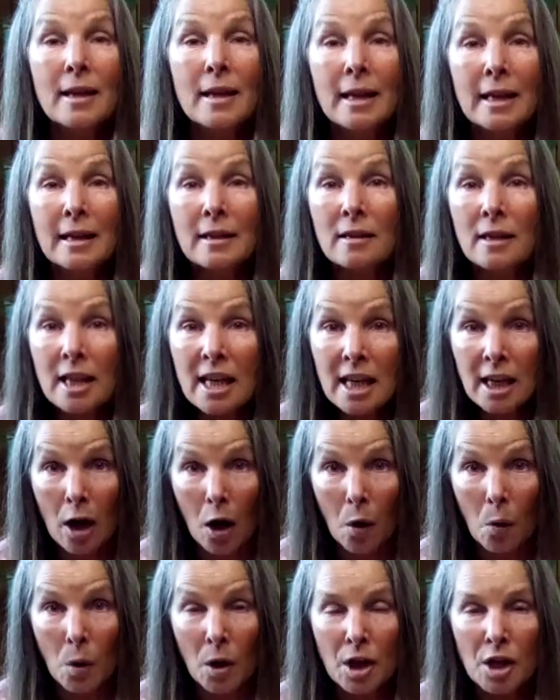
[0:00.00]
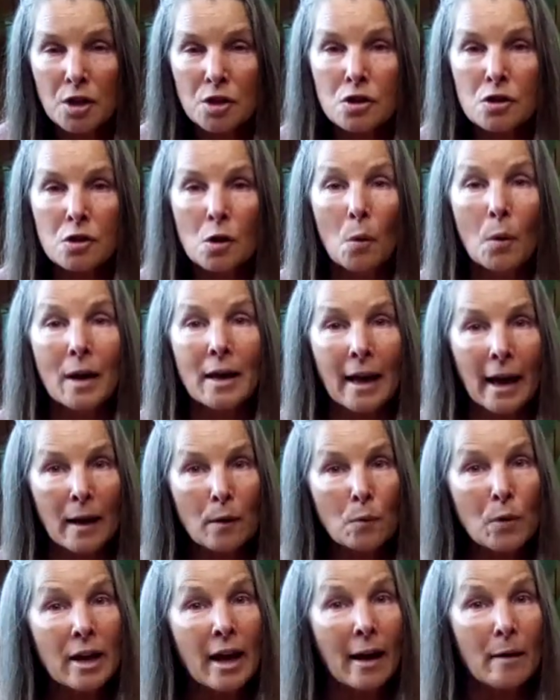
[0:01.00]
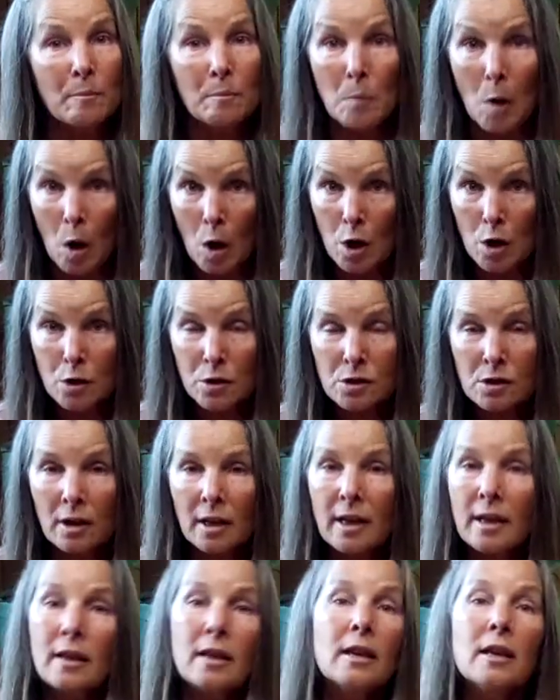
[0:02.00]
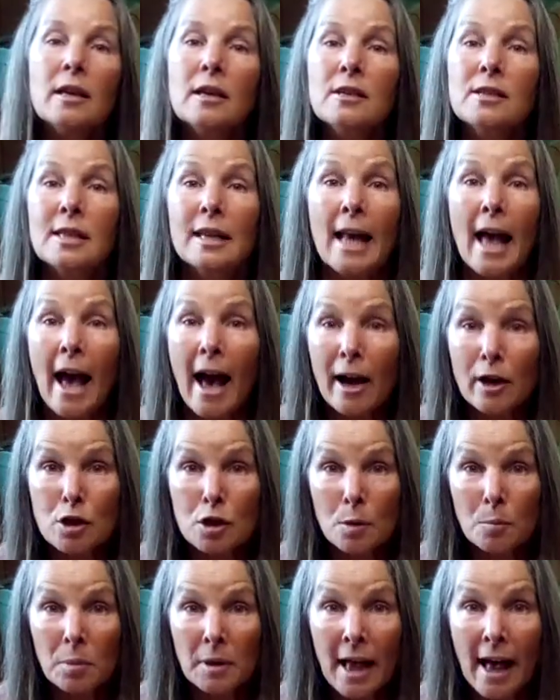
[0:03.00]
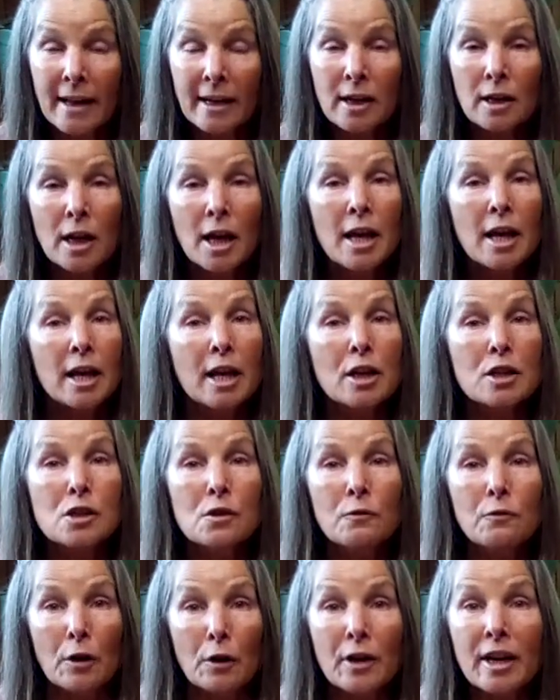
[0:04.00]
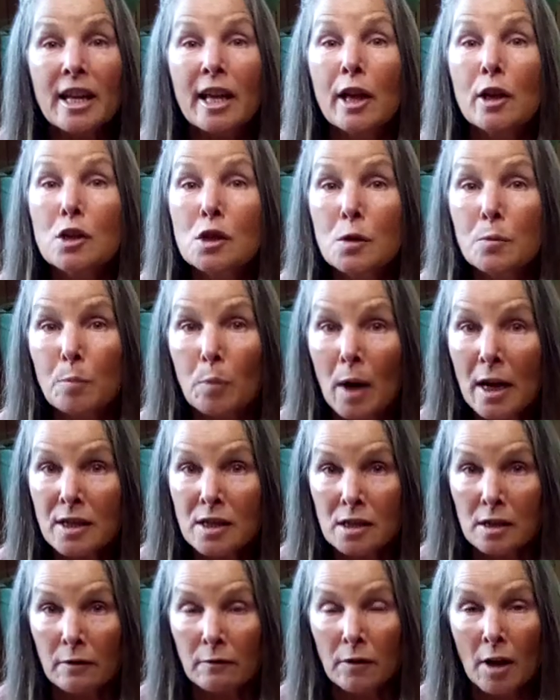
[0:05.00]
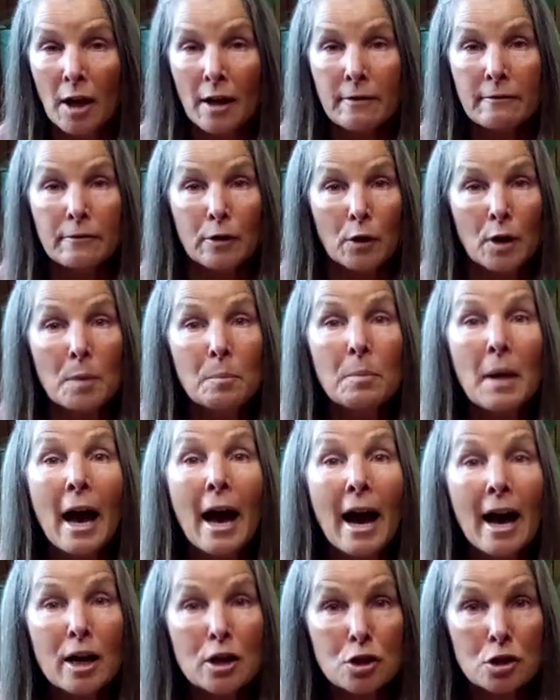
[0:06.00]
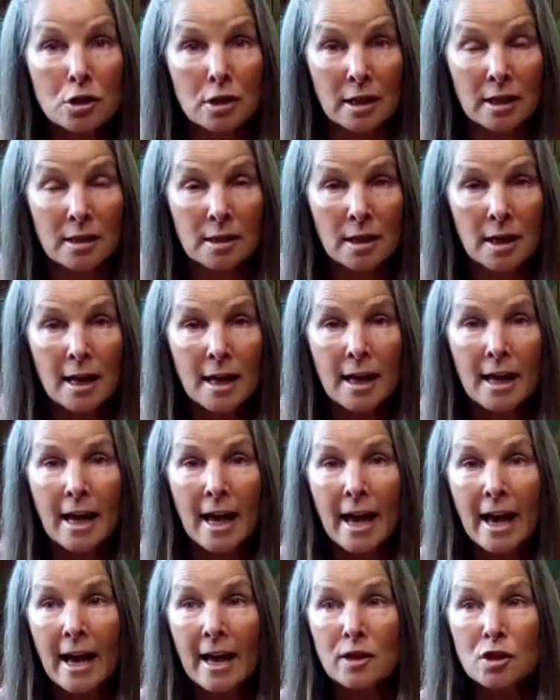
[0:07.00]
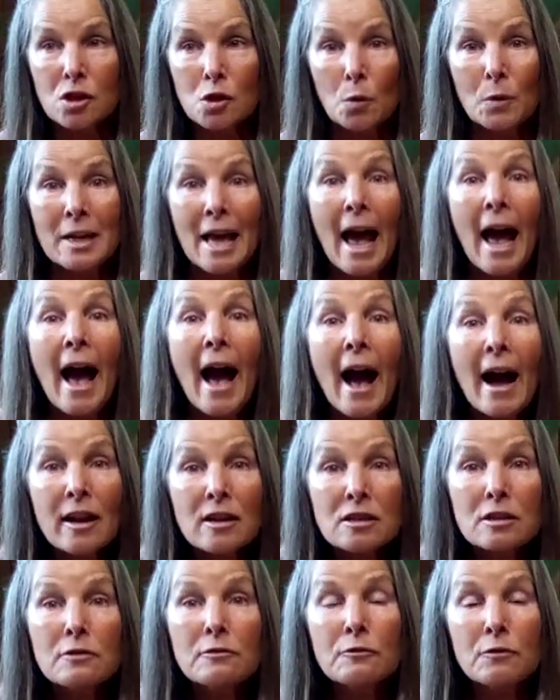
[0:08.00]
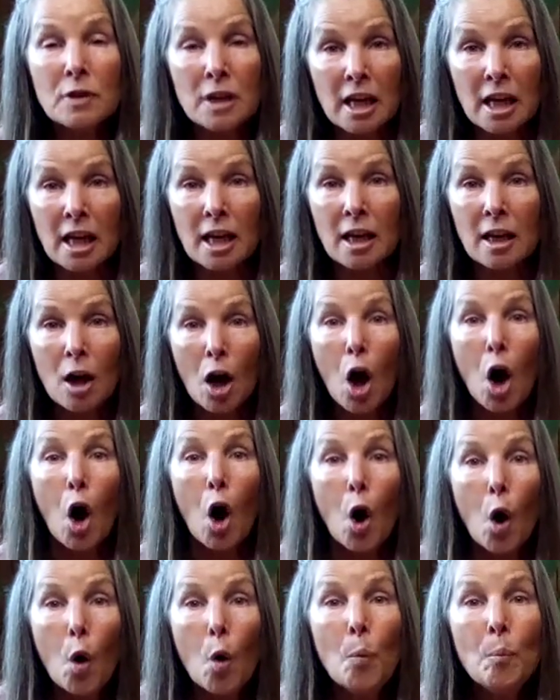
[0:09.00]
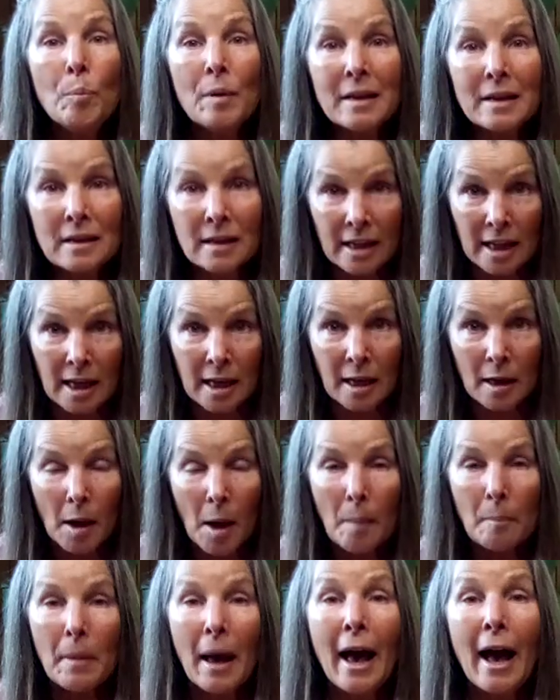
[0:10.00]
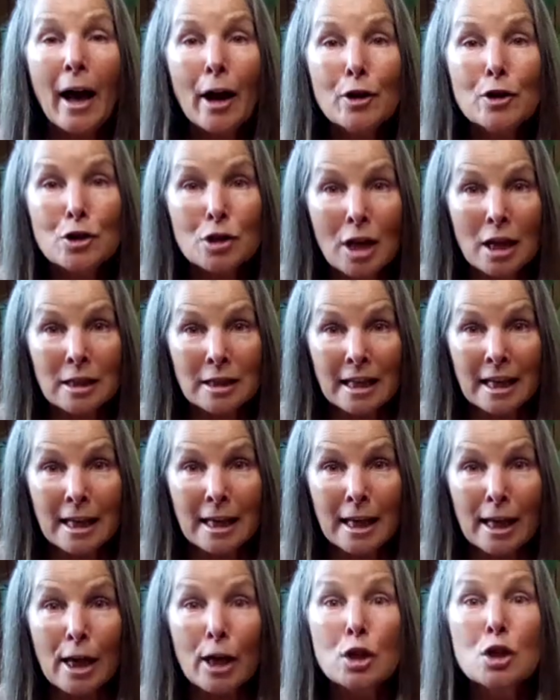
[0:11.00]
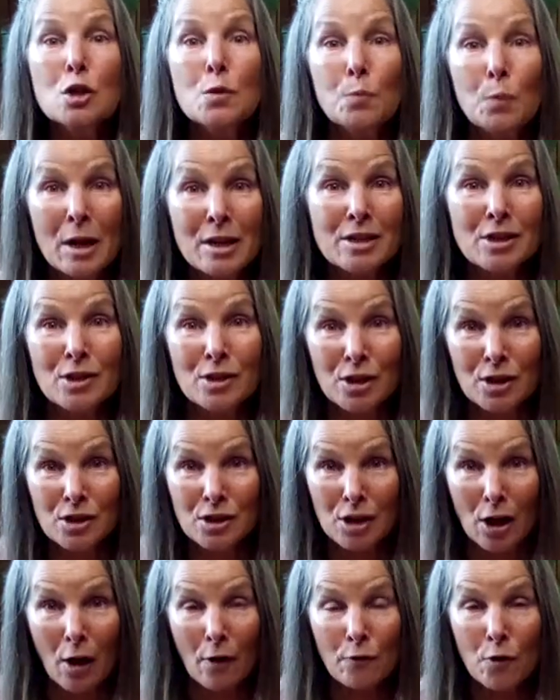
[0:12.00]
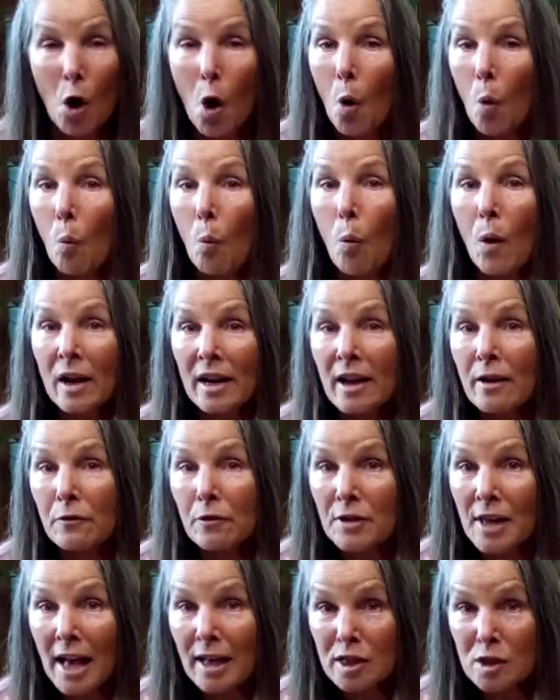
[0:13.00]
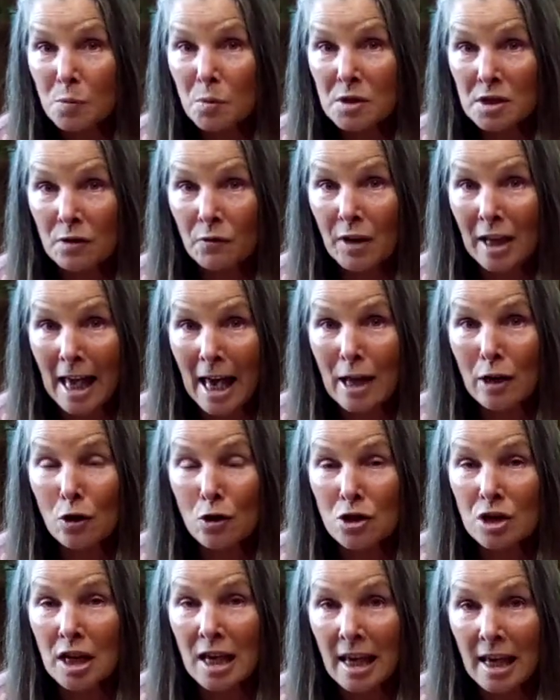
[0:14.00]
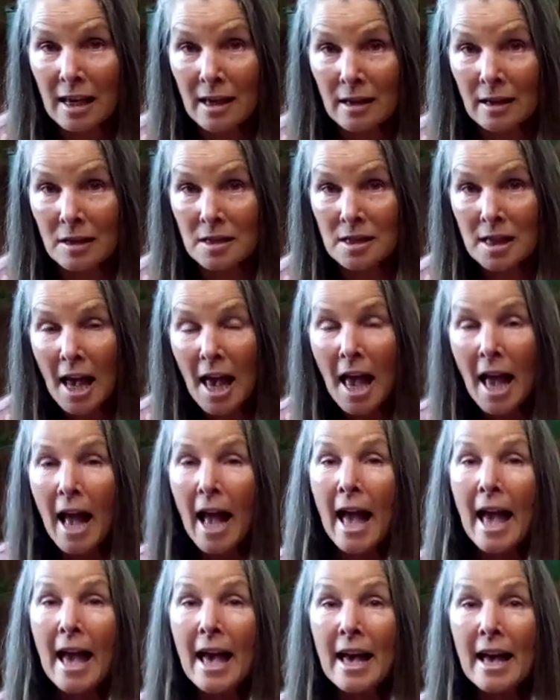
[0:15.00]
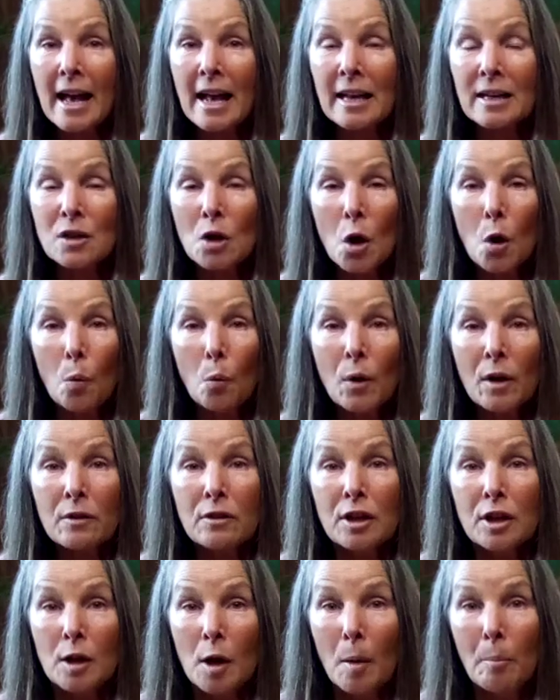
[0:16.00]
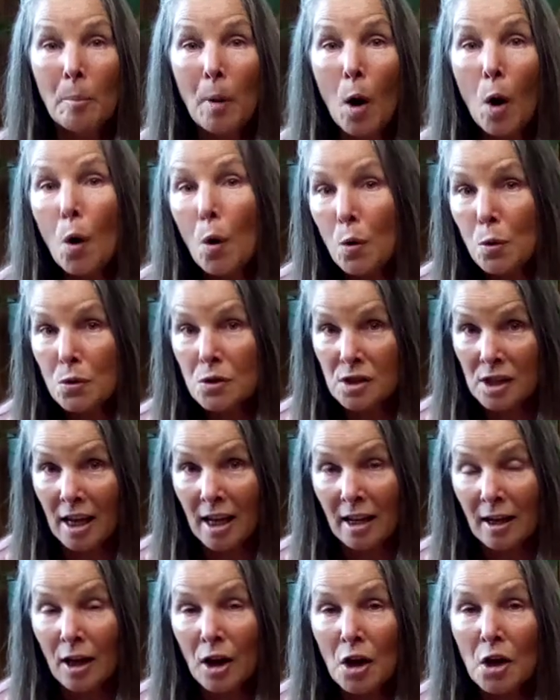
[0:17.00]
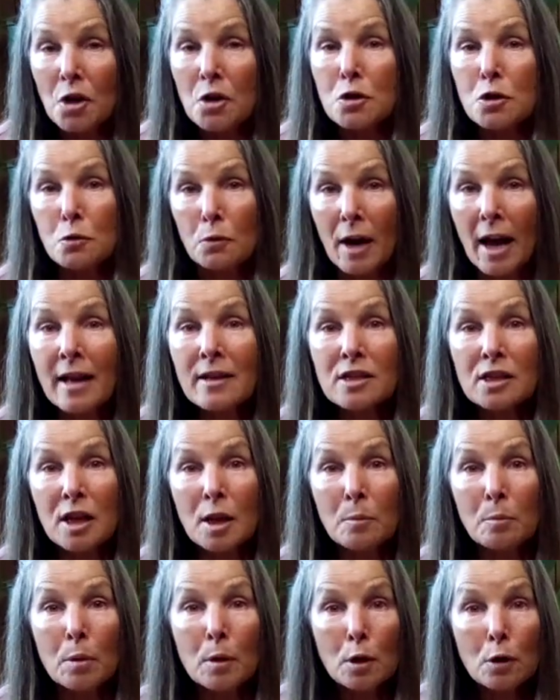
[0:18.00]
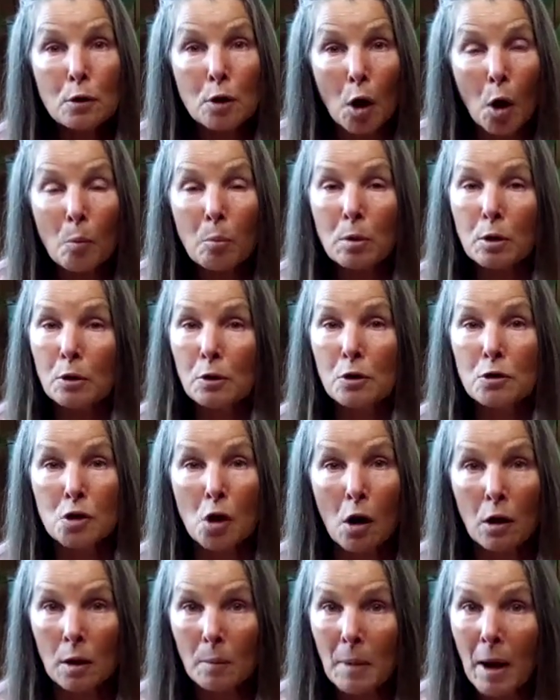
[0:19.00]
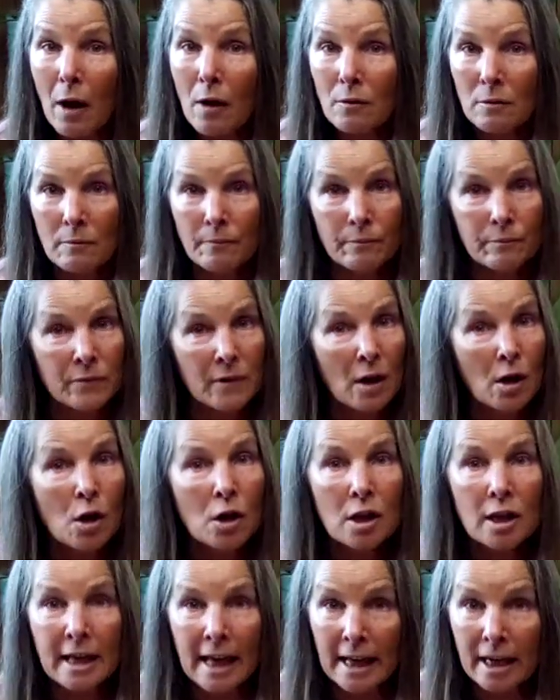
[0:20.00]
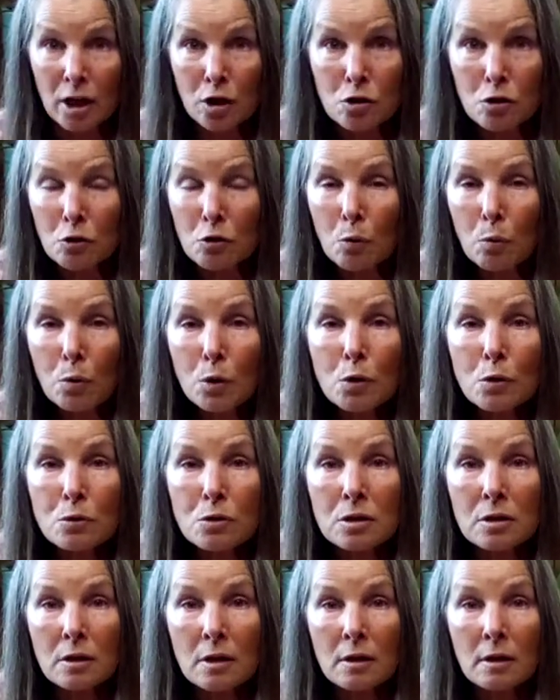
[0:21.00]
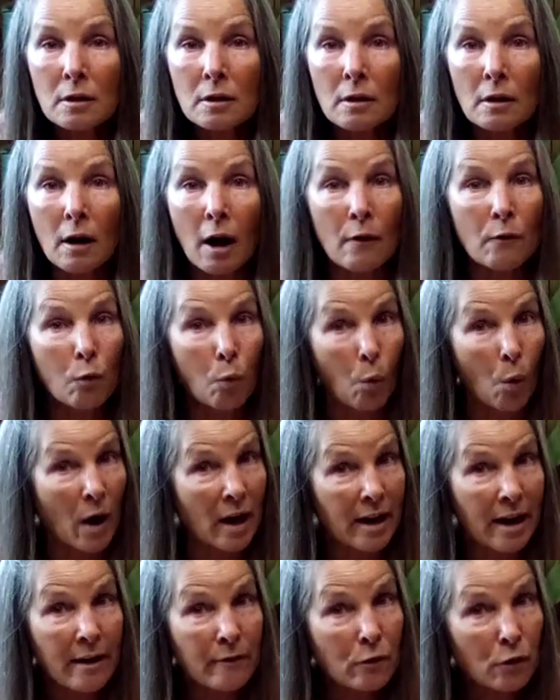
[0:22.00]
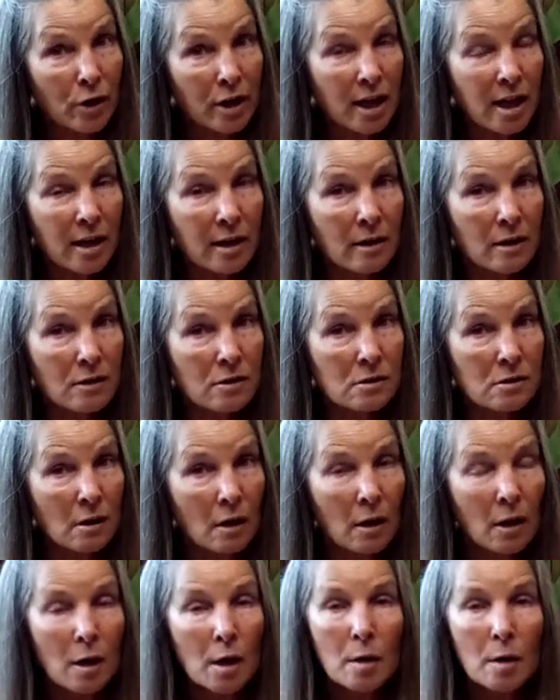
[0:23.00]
in Leo. So again, we have Mars is an action planet. It's very expressive, very passionate. And so it actively, openly, passionately expresses itself, whatever that specific energy is. And with it opposing transiting Pluto, Pluto's all about getting to the root of whatever it is,